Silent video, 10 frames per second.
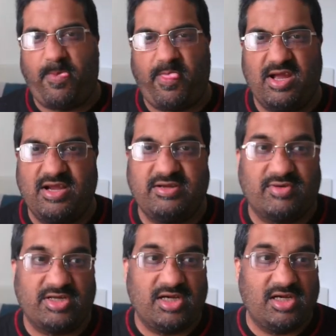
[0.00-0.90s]

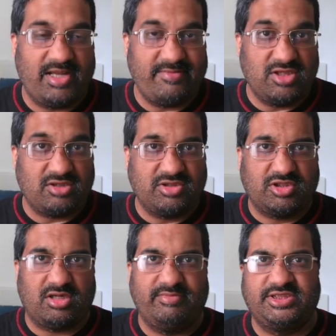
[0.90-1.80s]
anyway, let me know in the
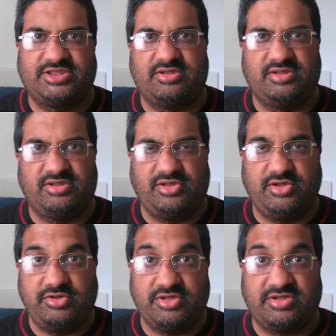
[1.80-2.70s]
comments on who
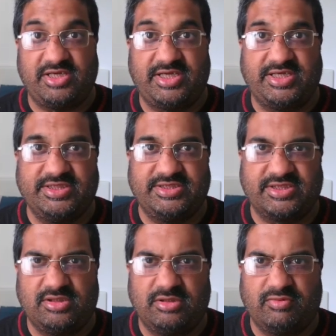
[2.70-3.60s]
you think is
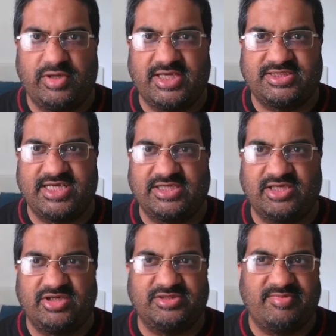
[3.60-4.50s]
gonna win at Saturday
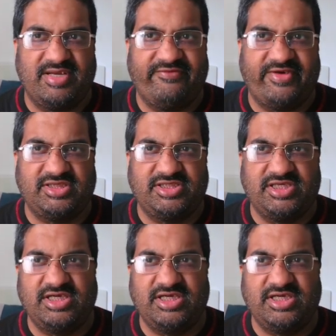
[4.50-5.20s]
night's main event.